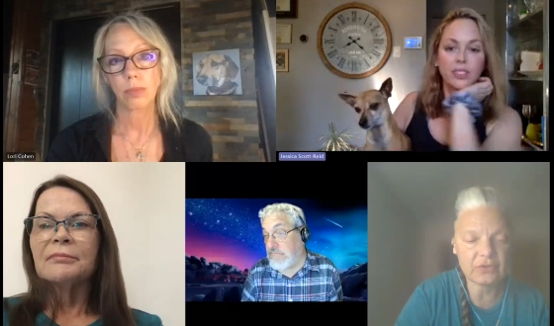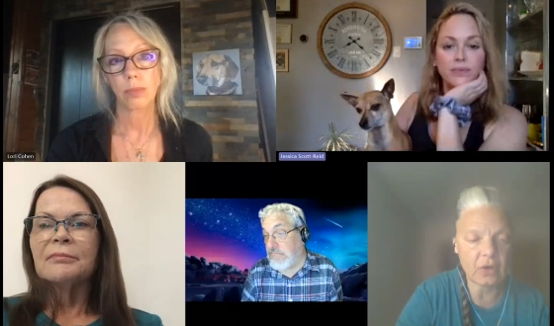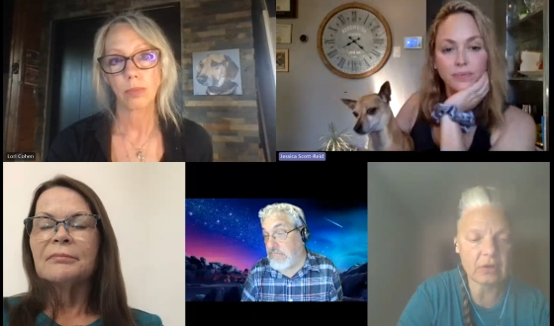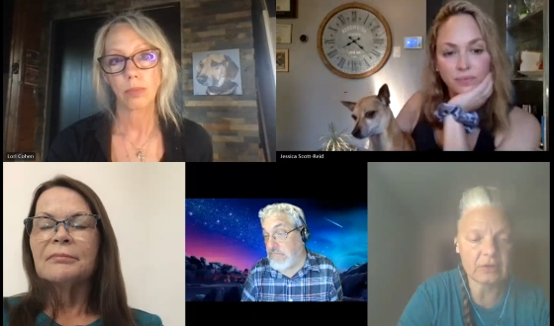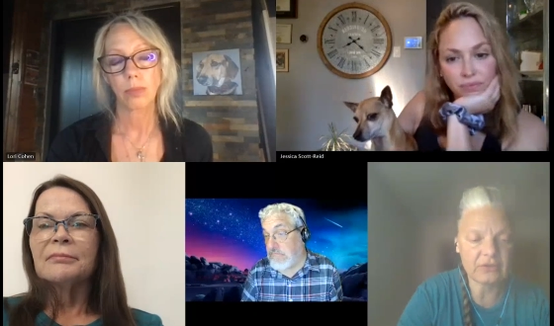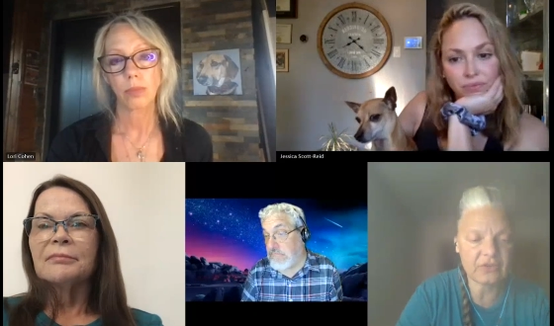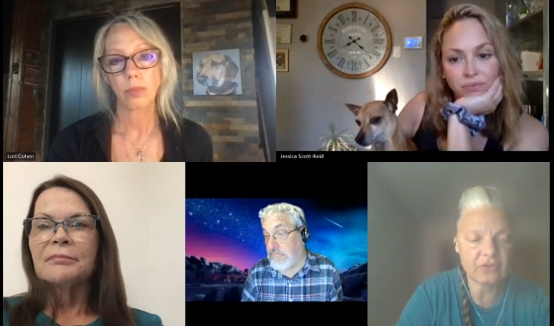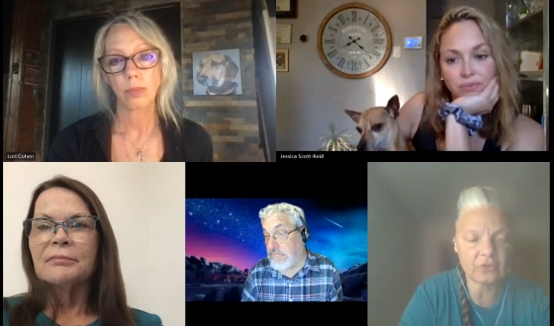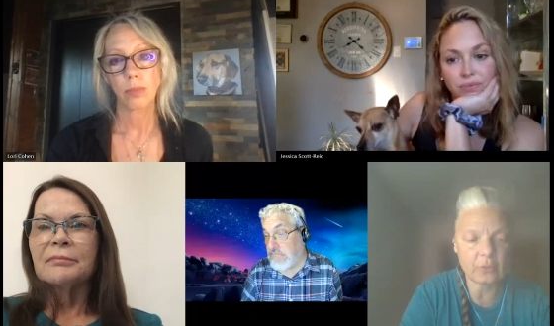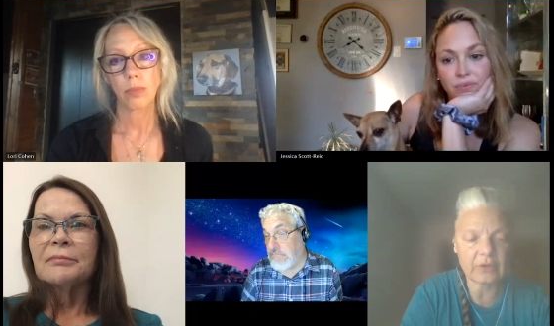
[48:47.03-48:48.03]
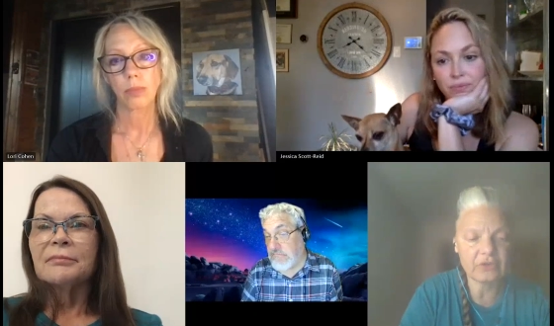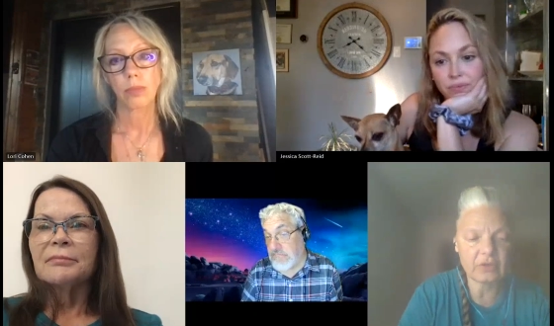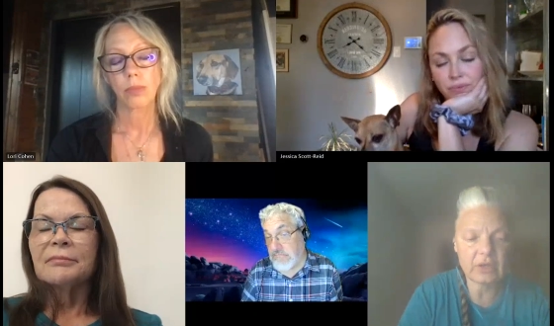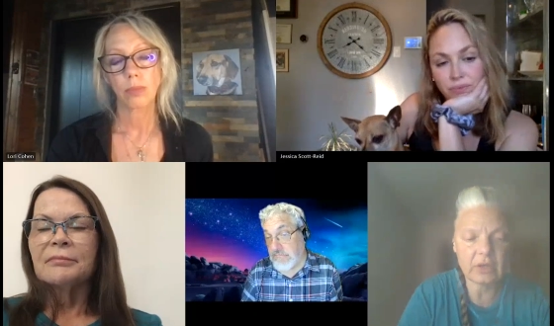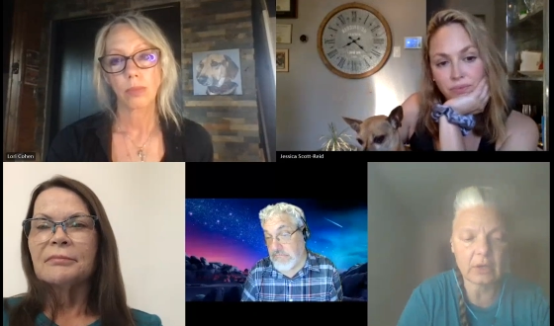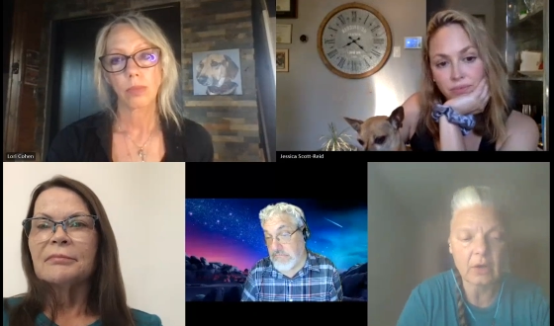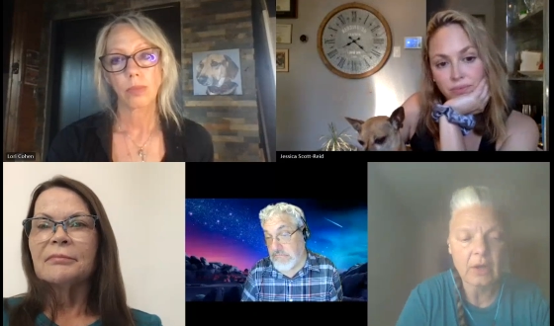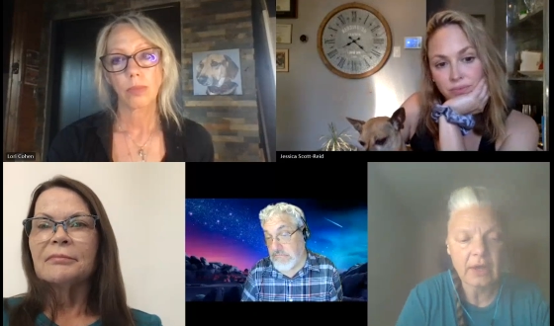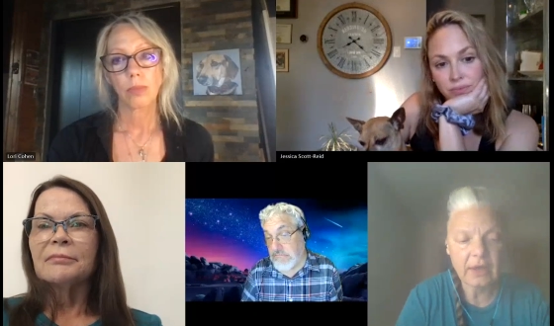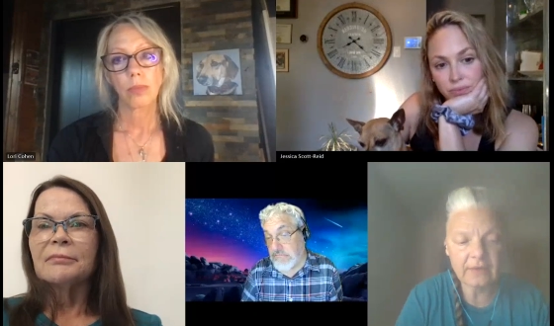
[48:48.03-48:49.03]
Speaker 1: stalled situation here
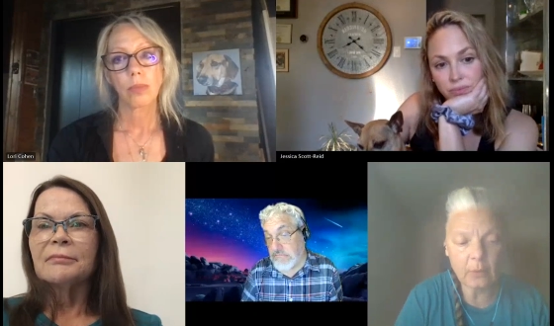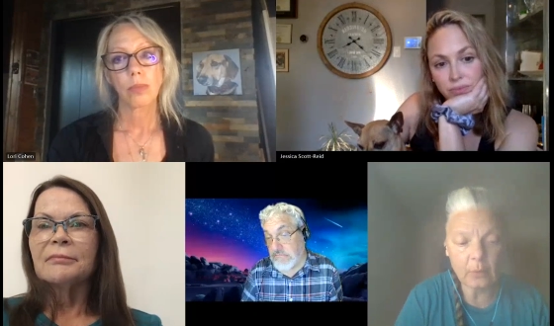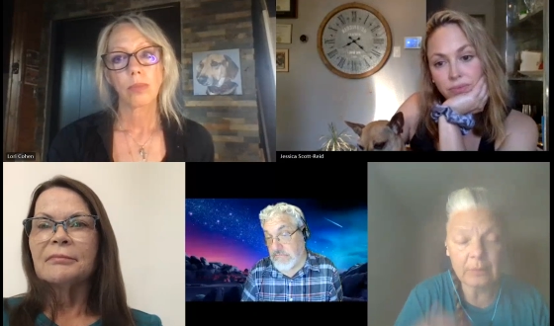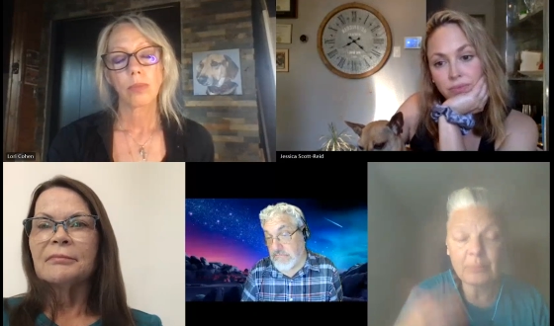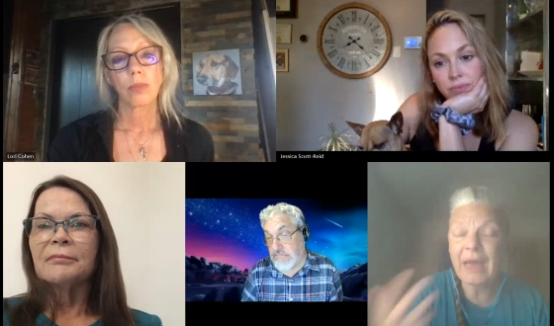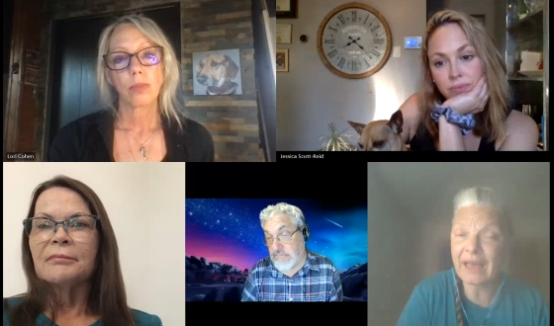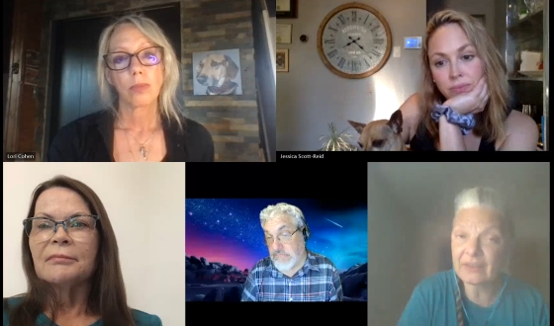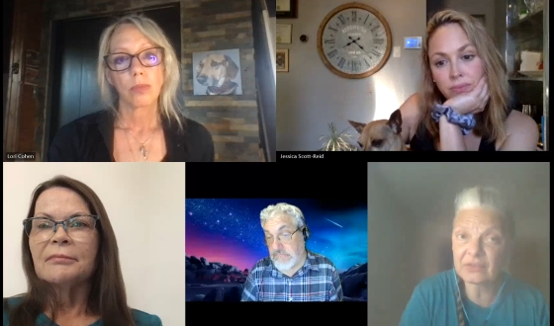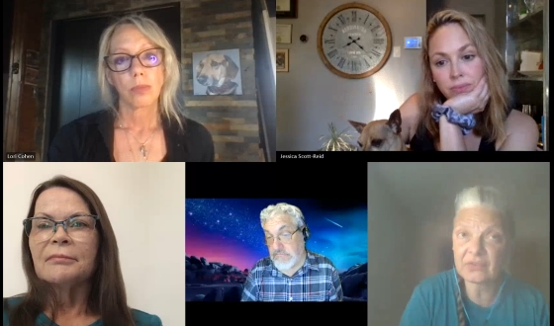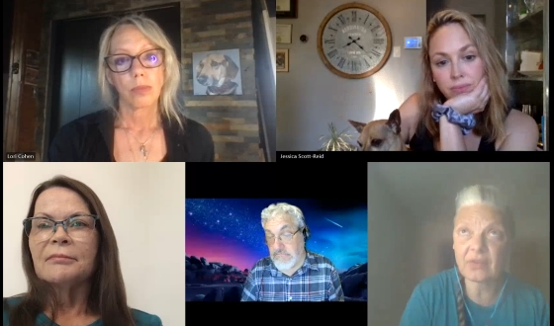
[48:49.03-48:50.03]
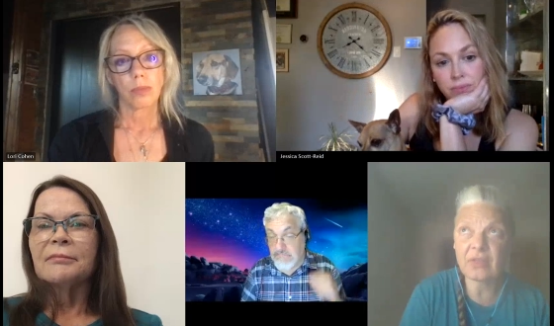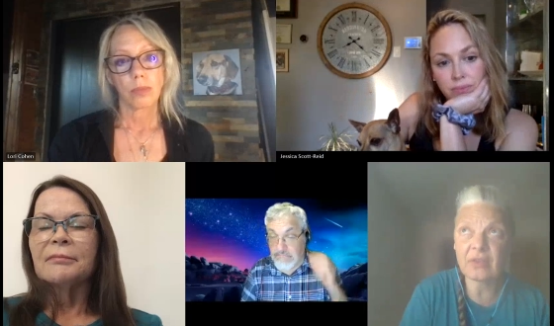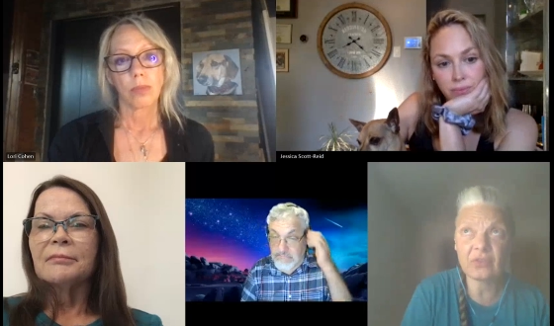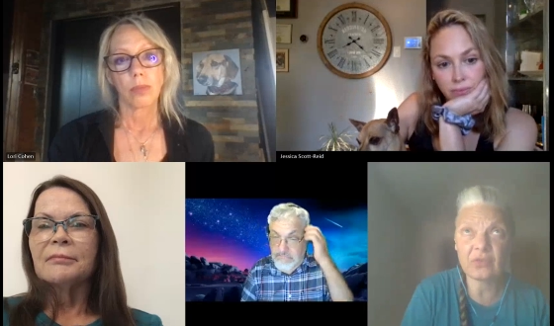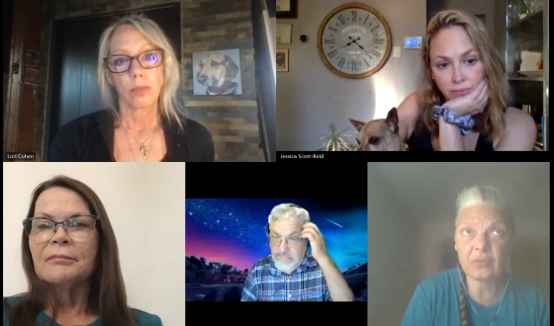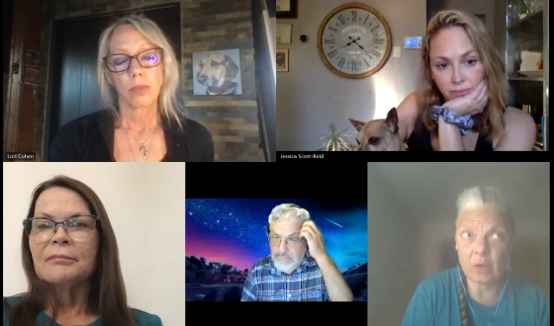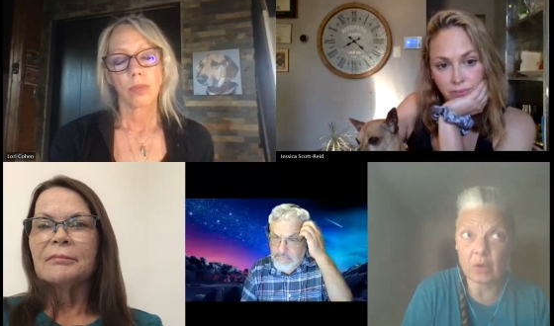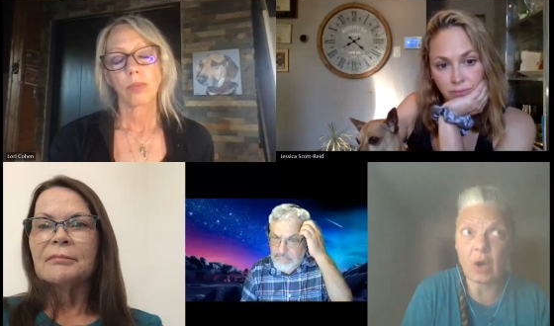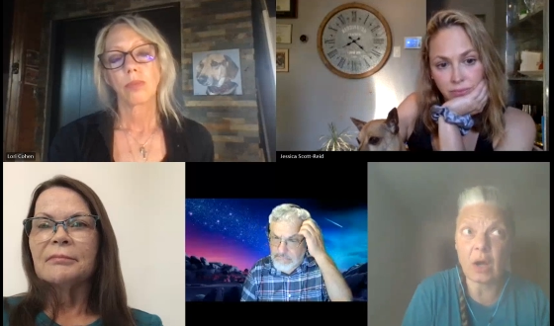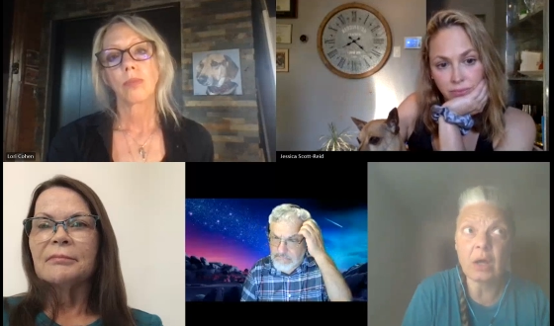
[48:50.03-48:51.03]
in that we passed this
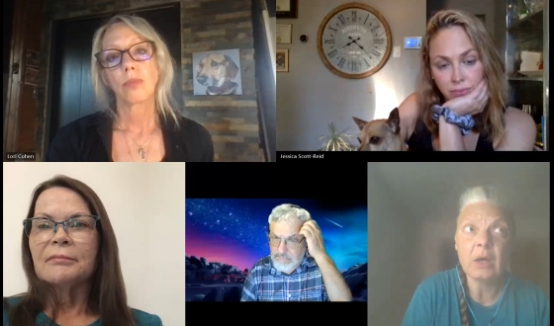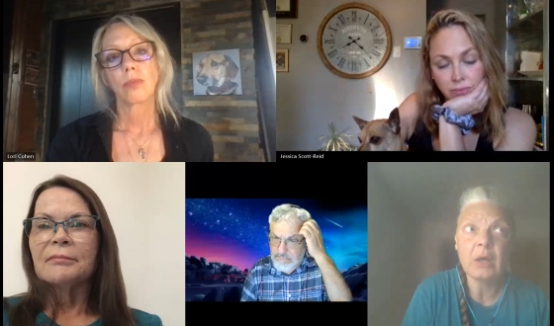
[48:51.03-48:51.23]
law